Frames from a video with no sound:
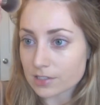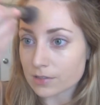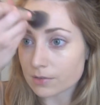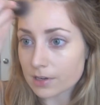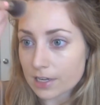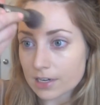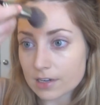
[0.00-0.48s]

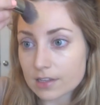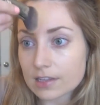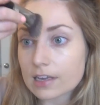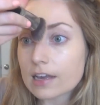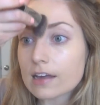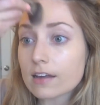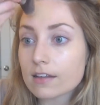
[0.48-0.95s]
to and
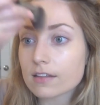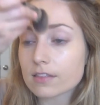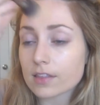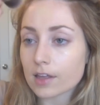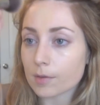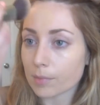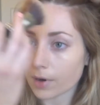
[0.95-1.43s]
get
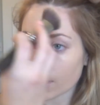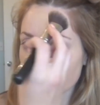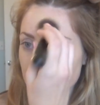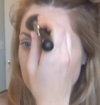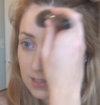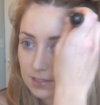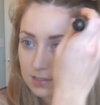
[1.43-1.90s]
the
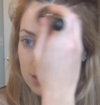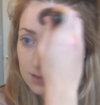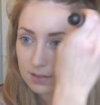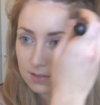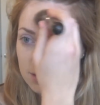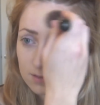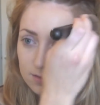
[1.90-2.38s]
box,
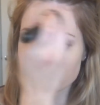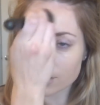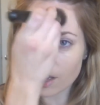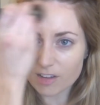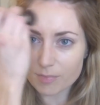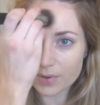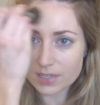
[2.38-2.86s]

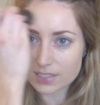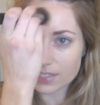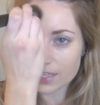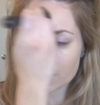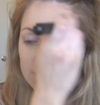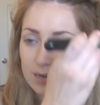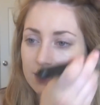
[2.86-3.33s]
softbox
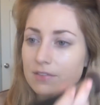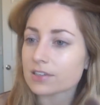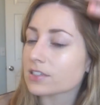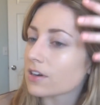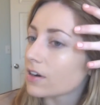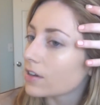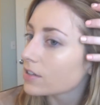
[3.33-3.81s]
lighting, whatever
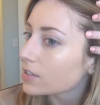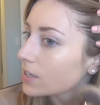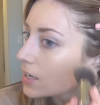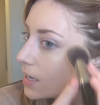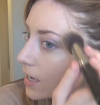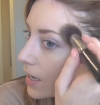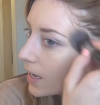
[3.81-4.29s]
it's called.
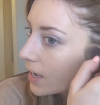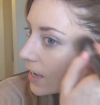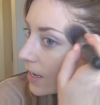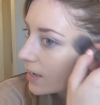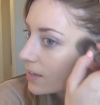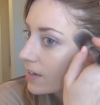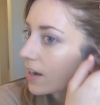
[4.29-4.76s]

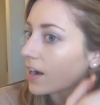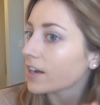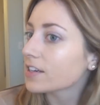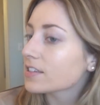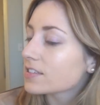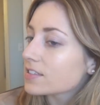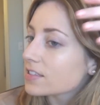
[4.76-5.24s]
And
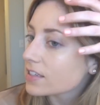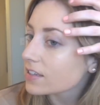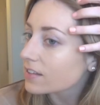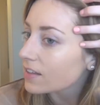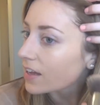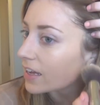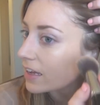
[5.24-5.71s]
I just
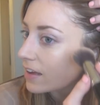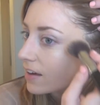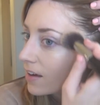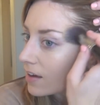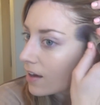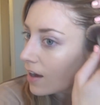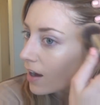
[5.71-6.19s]
think like
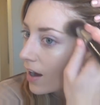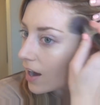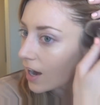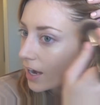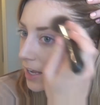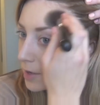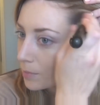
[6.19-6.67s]

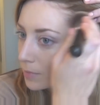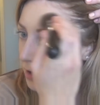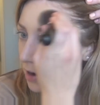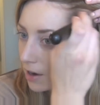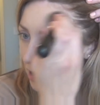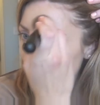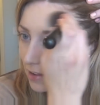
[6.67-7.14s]
I am
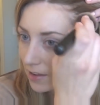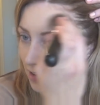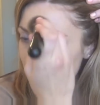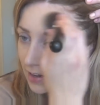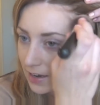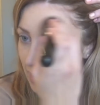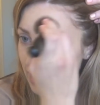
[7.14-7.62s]
not
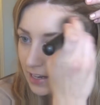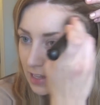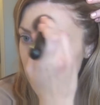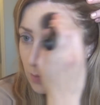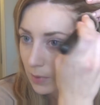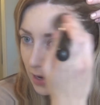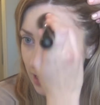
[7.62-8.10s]
in
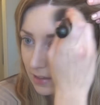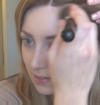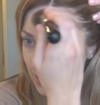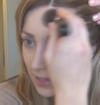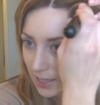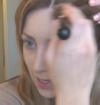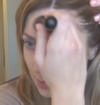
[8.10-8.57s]
any way
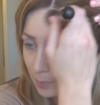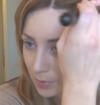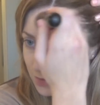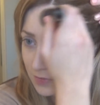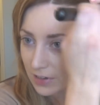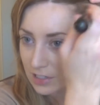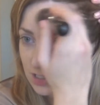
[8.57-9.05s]
like a
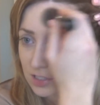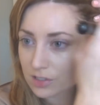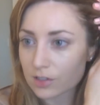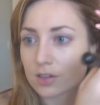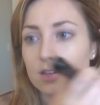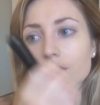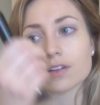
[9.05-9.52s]

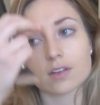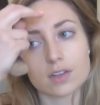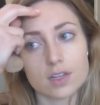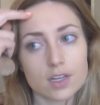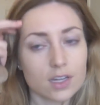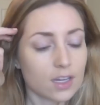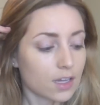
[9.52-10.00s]

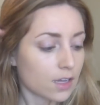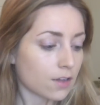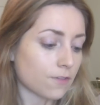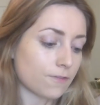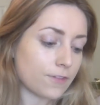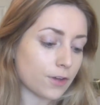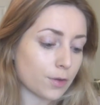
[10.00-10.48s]
professional
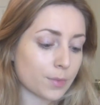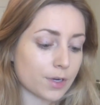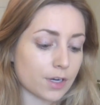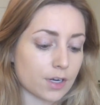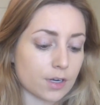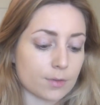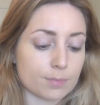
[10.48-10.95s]

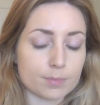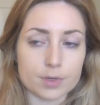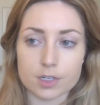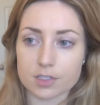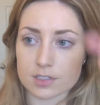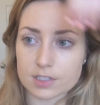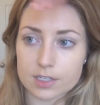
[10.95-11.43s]
filmer
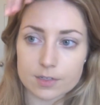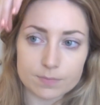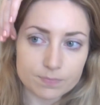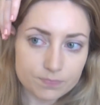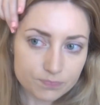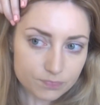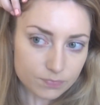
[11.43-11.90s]
person.